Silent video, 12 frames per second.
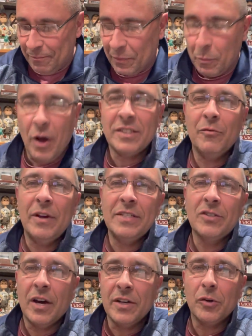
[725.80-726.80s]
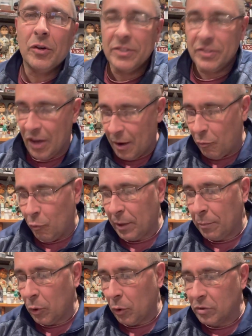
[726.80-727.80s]
Boston Red Sox shortstop Rick
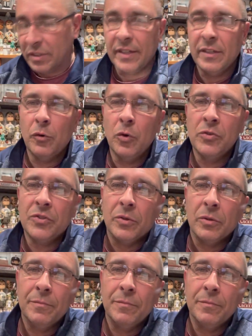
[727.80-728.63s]
Burleson, the Rooster.